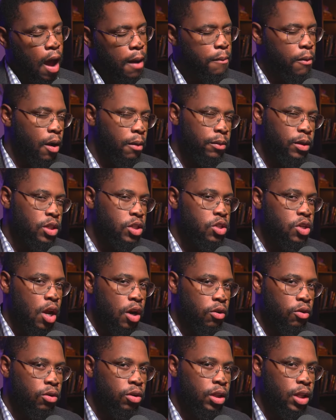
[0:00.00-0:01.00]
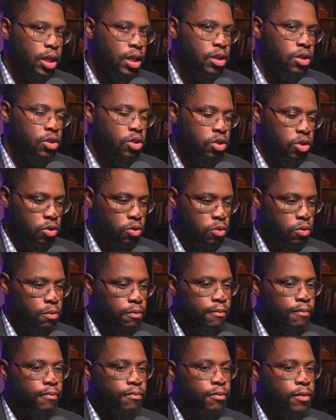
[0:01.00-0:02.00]
I probably generally do,
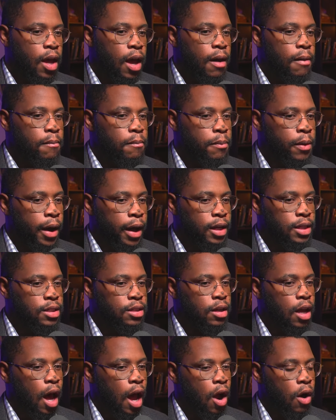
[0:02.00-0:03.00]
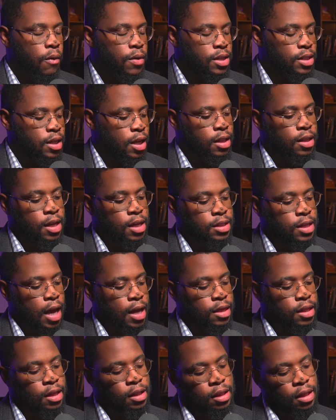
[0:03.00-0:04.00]
but I always say this.
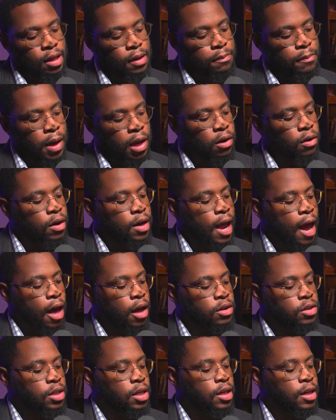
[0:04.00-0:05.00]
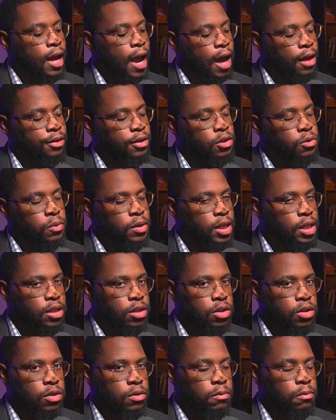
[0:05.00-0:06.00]
I think the better analogy, in Catholics, we need
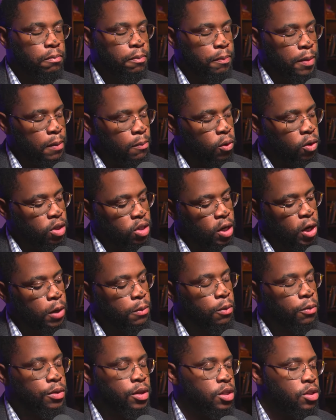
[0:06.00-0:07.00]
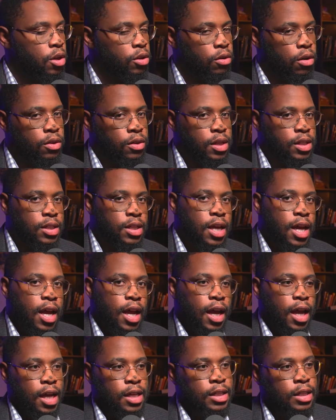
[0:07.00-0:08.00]
to be more charitable with each other on this,
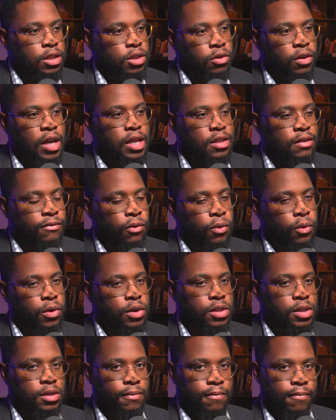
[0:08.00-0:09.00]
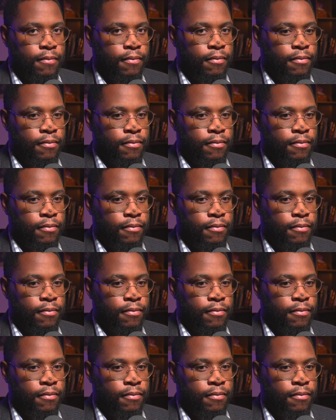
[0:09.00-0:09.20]
is it's a great divorce.